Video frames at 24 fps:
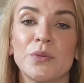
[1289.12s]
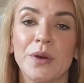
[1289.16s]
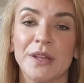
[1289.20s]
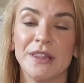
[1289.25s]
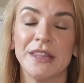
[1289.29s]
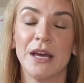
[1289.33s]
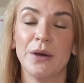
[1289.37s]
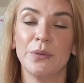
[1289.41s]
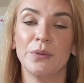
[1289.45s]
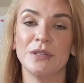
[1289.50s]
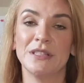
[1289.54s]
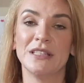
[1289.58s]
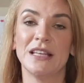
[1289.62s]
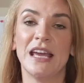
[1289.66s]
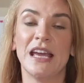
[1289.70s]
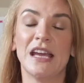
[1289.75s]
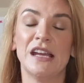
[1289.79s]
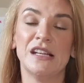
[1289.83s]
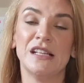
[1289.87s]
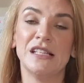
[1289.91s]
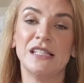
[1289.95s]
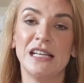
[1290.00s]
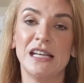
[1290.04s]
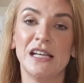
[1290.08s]
when there was
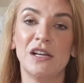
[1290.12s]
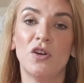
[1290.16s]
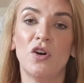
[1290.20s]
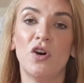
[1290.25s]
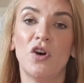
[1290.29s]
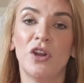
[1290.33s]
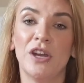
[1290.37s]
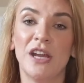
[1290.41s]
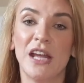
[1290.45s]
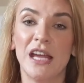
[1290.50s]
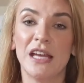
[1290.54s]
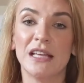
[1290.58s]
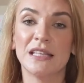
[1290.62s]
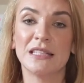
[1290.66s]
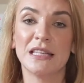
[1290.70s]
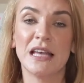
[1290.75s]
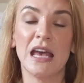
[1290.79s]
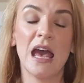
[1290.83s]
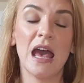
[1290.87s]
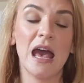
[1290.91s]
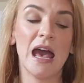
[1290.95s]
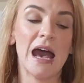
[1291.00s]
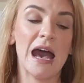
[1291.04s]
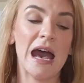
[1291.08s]
a deal on it,
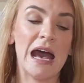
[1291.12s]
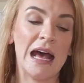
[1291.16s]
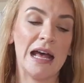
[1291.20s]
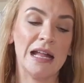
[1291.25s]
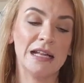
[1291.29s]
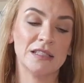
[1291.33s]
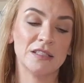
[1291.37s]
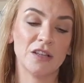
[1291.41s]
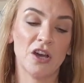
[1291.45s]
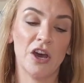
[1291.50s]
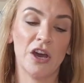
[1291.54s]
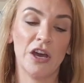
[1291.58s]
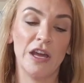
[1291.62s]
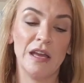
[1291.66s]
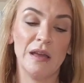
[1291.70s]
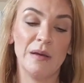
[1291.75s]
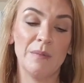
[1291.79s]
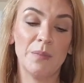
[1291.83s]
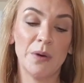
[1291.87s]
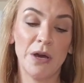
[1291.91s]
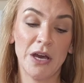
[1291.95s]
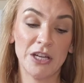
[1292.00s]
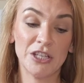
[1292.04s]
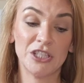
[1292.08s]
and I
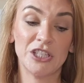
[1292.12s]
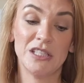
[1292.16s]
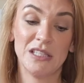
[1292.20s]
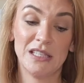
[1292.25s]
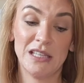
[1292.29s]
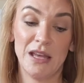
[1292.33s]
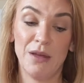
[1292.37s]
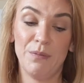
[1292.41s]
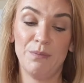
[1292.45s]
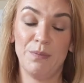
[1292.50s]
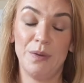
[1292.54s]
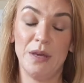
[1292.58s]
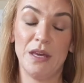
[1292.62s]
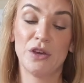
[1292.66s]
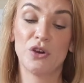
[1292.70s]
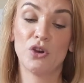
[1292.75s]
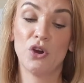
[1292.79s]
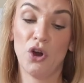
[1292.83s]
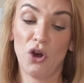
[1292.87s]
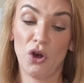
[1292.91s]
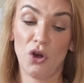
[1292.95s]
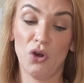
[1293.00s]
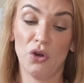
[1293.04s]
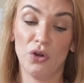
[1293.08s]
purchased it
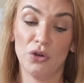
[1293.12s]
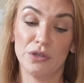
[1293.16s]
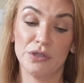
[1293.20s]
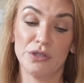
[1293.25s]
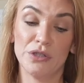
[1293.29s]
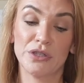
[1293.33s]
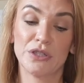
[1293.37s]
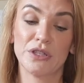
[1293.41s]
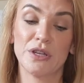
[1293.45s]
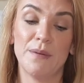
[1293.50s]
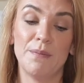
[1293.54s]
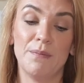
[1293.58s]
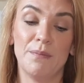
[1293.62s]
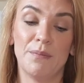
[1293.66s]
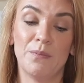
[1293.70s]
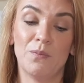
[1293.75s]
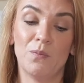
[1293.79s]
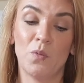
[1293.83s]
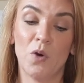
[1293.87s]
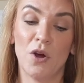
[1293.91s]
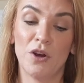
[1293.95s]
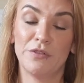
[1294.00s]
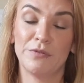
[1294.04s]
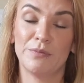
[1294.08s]
because
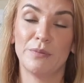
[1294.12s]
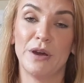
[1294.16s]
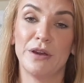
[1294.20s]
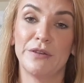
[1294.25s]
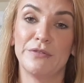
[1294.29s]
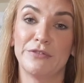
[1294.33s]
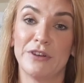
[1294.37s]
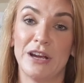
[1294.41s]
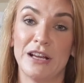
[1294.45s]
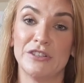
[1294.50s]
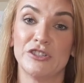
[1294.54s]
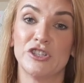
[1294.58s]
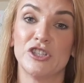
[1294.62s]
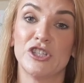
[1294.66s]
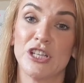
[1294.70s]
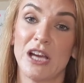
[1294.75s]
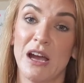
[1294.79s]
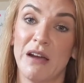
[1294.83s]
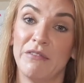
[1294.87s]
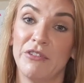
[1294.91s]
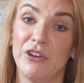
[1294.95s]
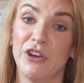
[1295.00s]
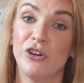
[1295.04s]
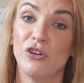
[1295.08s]
one of my friends,
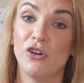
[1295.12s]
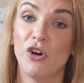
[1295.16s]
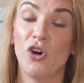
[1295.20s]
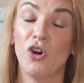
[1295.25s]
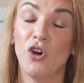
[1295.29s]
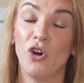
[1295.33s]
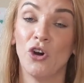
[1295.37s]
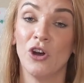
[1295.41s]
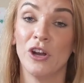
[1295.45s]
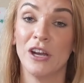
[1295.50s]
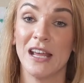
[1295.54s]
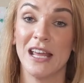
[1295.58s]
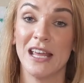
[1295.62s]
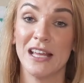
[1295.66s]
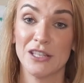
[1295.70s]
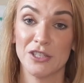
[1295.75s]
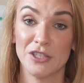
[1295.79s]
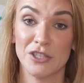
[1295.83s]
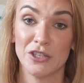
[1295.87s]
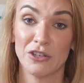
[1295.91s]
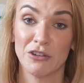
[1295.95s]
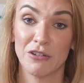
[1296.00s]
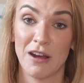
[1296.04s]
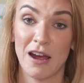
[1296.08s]
Sharon, on
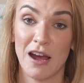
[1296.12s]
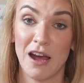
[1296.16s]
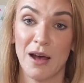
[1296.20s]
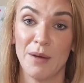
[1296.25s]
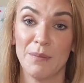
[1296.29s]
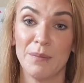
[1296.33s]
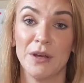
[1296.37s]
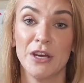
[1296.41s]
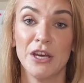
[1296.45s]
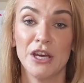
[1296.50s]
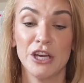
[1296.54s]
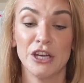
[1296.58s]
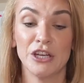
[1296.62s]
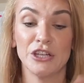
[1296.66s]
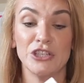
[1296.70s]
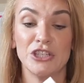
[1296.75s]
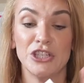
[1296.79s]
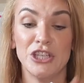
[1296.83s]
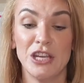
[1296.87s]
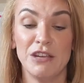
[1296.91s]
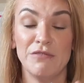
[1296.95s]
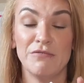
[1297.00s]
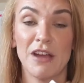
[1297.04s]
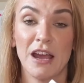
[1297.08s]
Instagram,
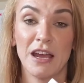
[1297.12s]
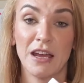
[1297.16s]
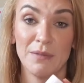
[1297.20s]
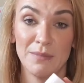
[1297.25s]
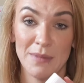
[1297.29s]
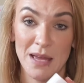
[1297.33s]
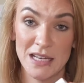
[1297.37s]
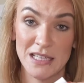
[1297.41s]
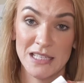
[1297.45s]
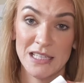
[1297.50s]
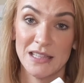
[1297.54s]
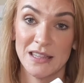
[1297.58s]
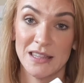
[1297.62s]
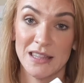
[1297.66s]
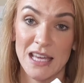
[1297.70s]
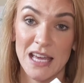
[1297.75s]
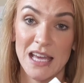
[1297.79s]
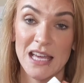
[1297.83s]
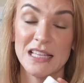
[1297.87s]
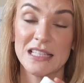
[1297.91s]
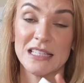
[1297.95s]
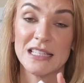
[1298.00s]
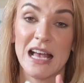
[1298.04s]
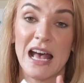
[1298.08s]
she recommended
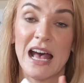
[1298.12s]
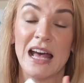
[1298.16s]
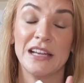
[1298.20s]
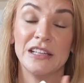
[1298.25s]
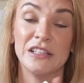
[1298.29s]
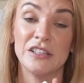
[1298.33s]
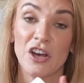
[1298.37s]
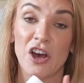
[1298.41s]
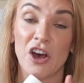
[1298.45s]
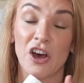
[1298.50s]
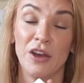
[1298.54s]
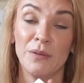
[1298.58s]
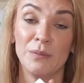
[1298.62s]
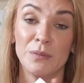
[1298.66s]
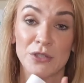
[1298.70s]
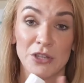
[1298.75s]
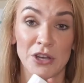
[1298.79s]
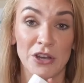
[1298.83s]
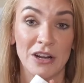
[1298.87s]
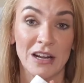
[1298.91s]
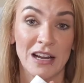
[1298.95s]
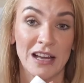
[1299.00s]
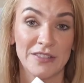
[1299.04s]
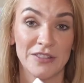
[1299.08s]
this, and I'm
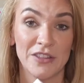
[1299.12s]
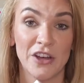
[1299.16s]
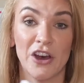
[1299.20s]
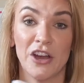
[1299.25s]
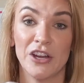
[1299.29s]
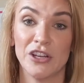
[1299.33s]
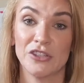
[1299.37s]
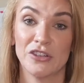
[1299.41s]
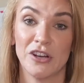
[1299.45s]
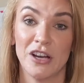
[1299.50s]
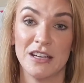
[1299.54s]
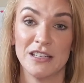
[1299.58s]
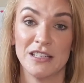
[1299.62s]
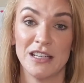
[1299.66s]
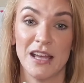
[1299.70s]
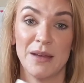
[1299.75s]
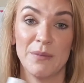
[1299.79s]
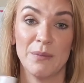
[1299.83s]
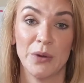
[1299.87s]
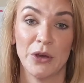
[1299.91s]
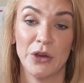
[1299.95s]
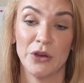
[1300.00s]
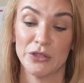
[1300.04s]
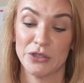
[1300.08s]
so glad that I tried
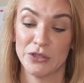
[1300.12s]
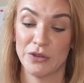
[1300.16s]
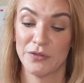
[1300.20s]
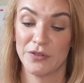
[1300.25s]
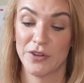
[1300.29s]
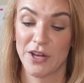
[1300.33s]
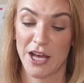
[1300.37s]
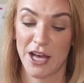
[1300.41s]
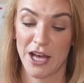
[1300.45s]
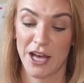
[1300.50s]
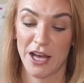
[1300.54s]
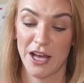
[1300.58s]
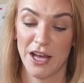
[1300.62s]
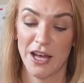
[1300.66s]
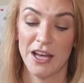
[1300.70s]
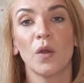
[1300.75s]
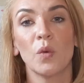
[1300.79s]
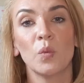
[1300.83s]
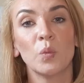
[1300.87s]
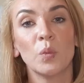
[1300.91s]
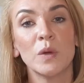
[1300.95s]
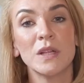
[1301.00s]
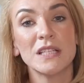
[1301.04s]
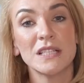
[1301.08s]
it because of her.
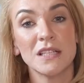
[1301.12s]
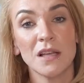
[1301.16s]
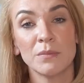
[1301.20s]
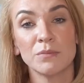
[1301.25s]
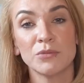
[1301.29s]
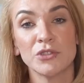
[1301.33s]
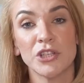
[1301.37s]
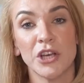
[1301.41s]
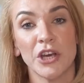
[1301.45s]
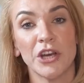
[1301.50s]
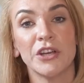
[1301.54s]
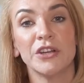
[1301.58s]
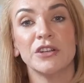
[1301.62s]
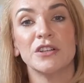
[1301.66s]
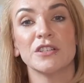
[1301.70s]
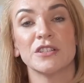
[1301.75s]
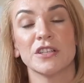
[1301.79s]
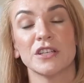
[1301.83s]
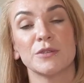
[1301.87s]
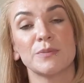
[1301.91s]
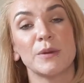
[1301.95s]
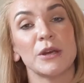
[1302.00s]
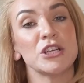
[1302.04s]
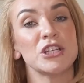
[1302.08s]
With some
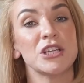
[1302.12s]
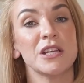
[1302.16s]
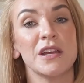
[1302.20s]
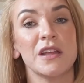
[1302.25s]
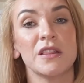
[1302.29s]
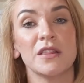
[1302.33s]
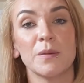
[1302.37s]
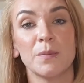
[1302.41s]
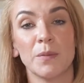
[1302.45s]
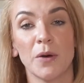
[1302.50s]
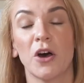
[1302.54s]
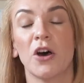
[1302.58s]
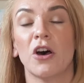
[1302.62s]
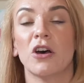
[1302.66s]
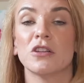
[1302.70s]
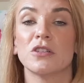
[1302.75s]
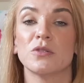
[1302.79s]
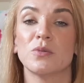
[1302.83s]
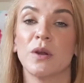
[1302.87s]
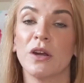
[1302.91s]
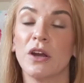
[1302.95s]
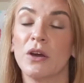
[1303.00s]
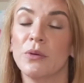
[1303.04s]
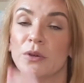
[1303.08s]
toners, especially in the
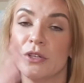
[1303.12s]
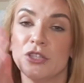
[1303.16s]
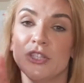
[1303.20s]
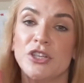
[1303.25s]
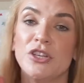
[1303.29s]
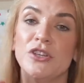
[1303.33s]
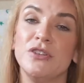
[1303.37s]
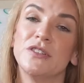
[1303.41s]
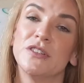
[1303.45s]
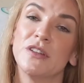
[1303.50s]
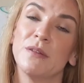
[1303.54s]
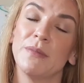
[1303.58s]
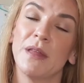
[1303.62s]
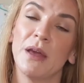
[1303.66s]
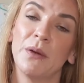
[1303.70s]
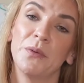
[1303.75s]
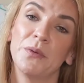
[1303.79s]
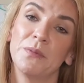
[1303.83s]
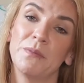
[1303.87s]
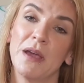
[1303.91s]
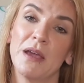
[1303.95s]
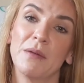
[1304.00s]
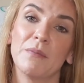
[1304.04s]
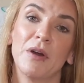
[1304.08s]
past, when I would use them, they
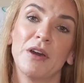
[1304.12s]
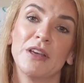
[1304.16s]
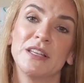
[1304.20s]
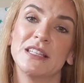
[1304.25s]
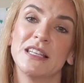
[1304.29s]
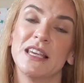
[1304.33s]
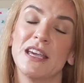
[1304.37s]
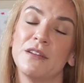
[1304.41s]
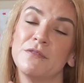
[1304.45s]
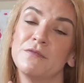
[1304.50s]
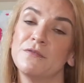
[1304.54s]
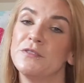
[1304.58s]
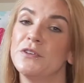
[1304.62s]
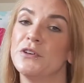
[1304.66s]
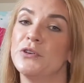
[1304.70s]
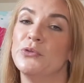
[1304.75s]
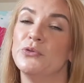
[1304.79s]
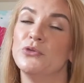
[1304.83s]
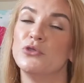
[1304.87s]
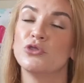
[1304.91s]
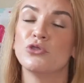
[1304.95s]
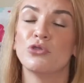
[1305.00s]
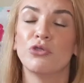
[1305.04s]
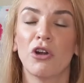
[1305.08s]
would make my skin
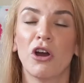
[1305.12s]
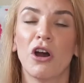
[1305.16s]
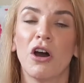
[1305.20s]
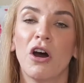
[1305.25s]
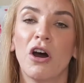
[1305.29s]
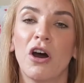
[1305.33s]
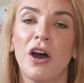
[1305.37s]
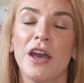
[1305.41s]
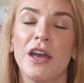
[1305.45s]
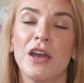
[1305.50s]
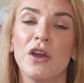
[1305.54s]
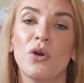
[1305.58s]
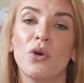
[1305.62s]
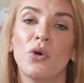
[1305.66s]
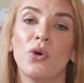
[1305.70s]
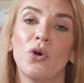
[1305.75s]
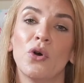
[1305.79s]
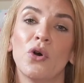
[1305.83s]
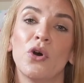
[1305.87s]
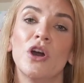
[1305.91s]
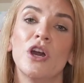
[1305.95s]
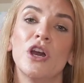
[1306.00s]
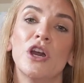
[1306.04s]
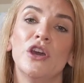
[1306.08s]
feel dry,
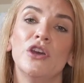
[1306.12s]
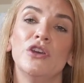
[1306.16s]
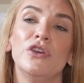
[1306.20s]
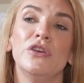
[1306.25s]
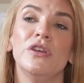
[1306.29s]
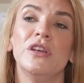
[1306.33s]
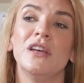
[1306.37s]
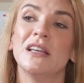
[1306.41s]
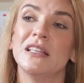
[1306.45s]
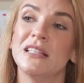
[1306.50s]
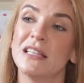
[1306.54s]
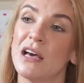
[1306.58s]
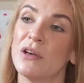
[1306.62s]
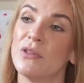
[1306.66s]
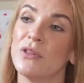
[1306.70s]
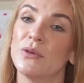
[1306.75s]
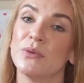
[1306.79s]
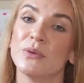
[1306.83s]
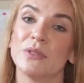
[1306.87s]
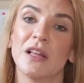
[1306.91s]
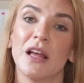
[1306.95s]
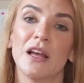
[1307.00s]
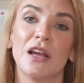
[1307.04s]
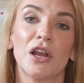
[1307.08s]
or you could tell there
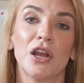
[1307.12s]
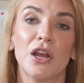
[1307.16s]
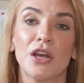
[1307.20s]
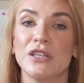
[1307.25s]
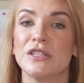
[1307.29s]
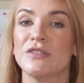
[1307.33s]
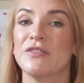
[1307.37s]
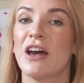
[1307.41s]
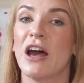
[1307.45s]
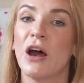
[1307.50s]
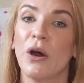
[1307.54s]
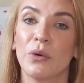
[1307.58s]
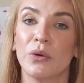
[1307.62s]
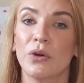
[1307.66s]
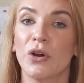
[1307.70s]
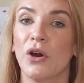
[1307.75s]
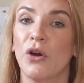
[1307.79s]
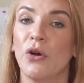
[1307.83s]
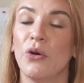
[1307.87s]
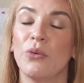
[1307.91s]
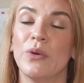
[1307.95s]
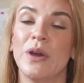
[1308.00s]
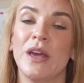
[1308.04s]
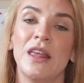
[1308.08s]
was like loads of
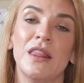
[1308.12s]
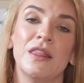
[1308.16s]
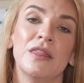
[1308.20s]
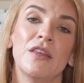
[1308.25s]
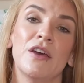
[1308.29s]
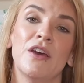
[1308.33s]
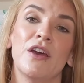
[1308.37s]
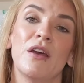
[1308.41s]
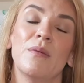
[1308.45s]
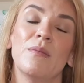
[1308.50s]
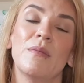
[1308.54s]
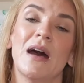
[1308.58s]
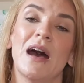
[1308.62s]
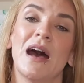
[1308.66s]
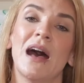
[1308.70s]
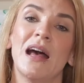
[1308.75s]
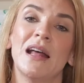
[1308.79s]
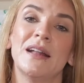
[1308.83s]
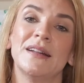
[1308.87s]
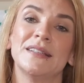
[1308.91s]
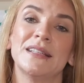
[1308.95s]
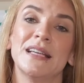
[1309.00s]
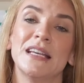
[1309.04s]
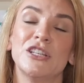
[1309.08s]
alcohol in them,
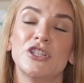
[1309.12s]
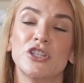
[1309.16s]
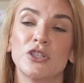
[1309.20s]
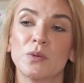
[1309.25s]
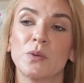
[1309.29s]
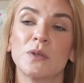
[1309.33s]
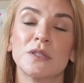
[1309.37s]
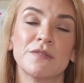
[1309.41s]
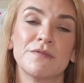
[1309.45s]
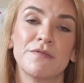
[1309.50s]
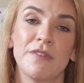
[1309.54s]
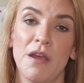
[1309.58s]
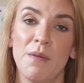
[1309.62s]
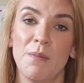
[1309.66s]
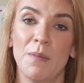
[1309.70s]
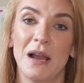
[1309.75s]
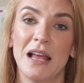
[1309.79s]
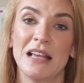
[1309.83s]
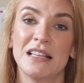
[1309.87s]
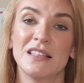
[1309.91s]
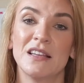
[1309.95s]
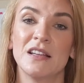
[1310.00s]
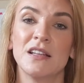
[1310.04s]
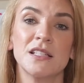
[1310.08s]
and it just wasn't very
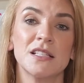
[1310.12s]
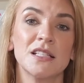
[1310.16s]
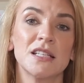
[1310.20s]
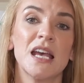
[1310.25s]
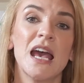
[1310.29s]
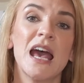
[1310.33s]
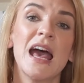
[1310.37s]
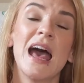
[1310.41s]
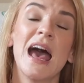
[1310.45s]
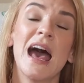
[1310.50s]
pleasant.